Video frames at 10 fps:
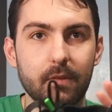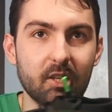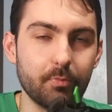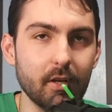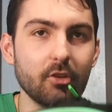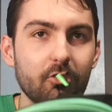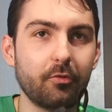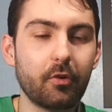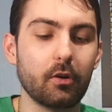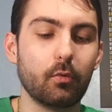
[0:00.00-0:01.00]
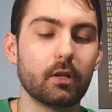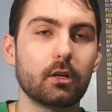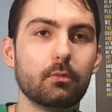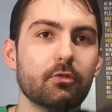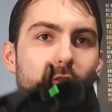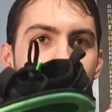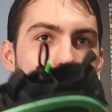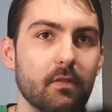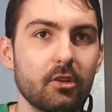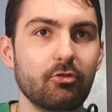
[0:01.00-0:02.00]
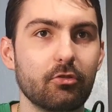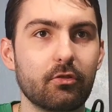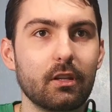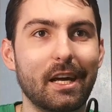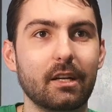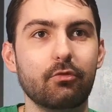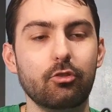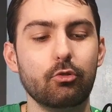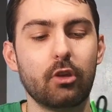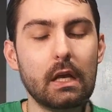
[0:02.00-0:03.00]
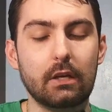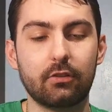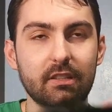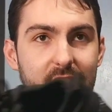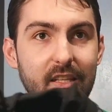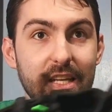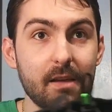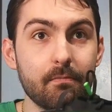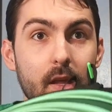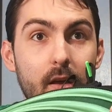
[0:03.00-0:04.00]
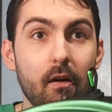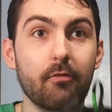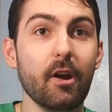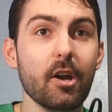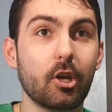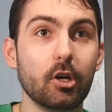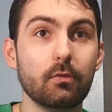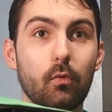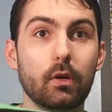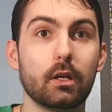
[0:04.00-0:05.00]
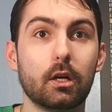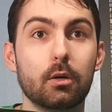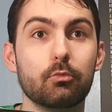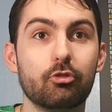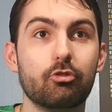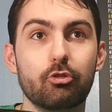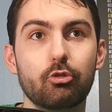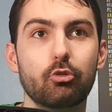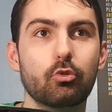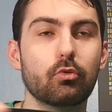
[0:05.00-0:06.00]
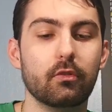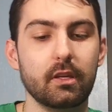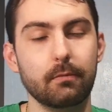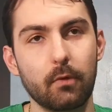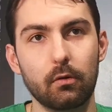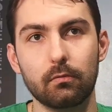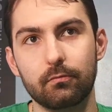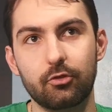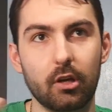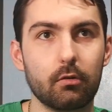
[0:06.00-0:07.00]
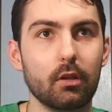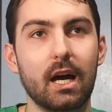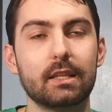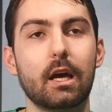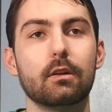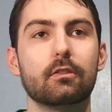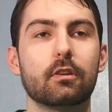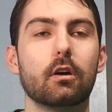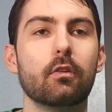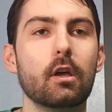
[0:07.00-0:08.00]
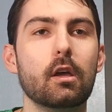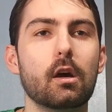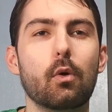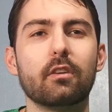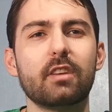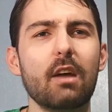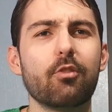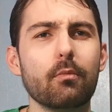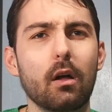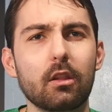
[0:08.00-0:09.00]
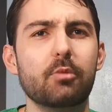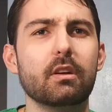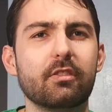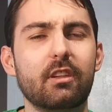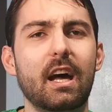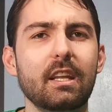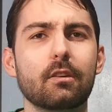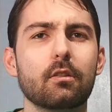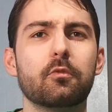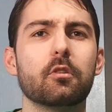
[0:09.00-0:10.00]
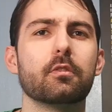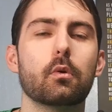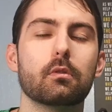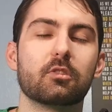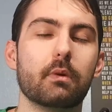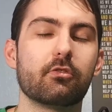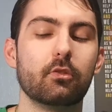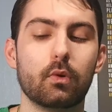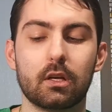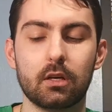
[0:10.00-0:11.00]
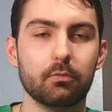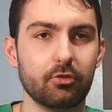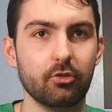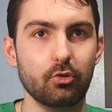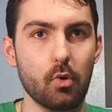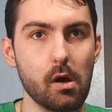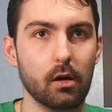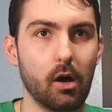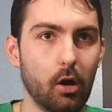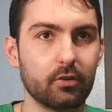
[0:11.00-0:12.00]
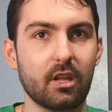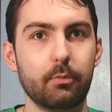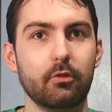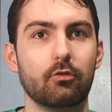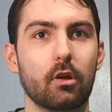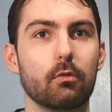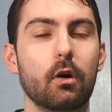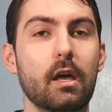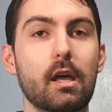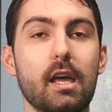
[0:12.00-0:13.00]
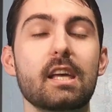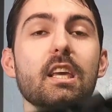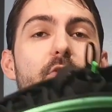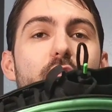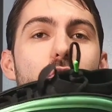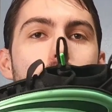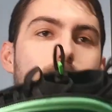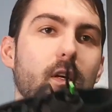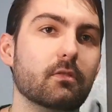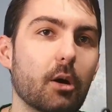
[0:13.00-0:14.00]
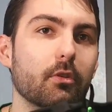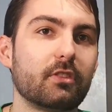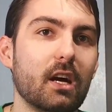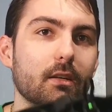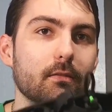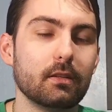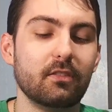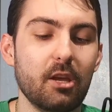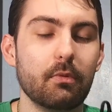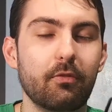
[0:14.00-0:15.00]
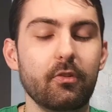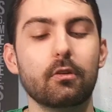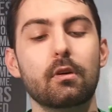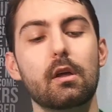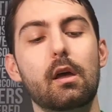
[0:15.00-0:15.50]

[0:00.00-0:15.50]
experienced so far when it comes to this line of shoes. So at the end of the day, very good when it comes to the general lockdown itself. Aside from a little bit of sliding here in the forefoot, especially when it comes to hard stops in general, it gives you a double sock containment feel